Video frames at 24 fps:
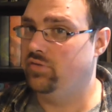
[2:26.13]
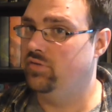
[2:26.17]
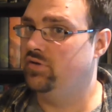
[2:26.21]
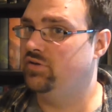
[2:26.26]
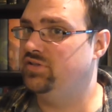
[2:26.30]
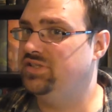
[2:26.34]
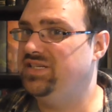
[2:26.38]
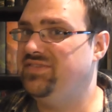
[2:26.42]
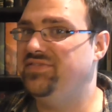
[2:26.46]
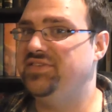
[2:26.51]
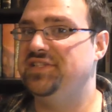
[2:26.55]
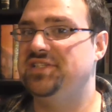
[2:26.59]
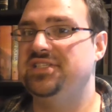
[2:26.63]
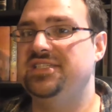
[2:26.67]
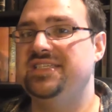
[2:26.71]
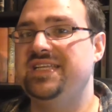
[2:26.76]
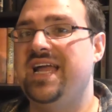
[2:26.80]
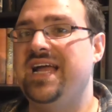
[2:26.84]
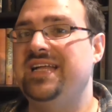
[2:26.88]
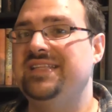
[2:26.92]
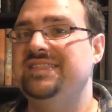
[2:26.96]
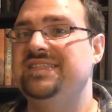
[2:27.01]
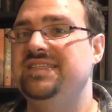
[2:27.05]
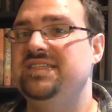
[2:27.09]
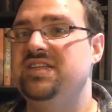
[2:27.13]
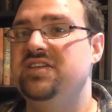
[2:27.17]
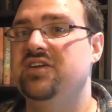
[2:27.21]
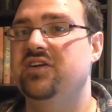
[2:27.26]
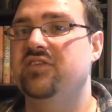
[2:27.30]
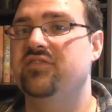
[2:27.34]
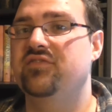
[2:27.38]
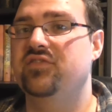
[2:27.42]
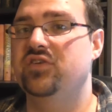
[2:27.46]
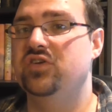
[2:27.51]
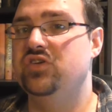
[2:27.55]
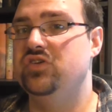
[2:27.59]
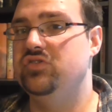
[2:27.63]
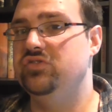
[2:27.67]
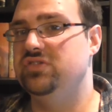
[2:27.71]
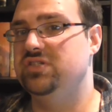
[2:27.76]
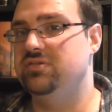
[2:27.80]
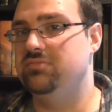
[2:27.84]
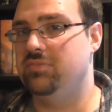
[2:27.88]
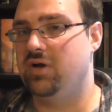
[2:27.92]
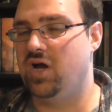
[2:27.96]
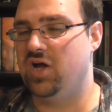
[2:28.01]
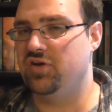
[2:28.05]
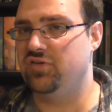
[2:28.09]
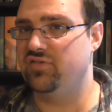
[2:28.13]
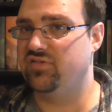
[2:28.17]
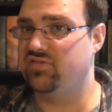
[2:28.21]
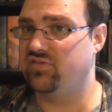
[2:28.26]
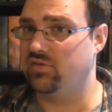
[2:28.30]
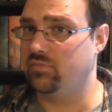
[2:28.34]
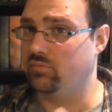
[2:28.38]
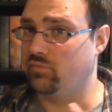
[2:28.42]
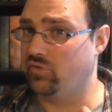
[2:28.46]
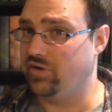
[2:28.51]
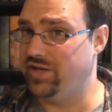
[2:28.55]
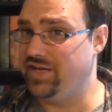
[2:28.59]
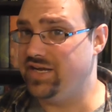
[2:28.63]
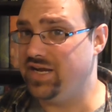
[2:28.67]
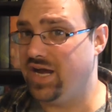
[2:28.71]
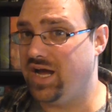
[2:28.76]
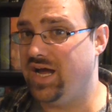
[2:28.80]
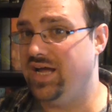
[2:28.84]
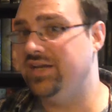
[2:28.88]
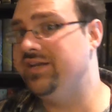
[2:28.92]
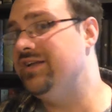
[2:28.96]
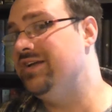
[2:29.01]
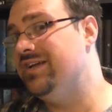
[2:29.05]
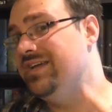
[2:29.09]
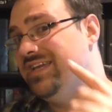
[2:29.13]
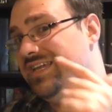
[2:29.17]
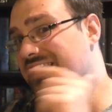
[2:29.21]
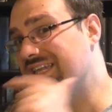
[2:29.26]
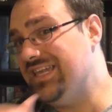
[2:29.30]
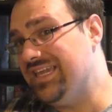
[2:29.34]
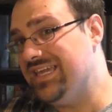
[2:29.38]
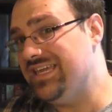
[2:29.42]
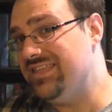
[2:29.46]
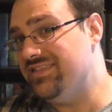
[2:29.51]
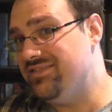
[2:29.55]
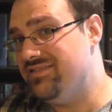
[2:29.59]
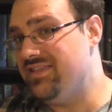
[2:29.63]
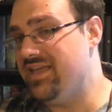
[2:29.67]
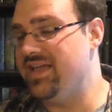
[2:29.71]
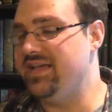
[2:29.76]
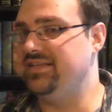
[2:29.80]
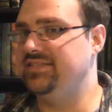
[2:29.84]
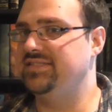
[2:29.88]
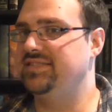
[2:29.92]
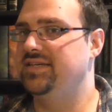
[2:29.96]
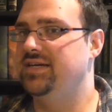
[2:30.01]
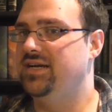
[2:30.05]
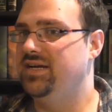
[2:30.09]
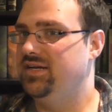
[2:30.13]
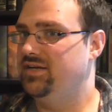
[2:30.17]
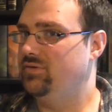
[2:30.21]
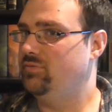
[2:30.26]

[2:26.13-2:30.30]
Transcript: There's even stats in here for using models from Recon in this,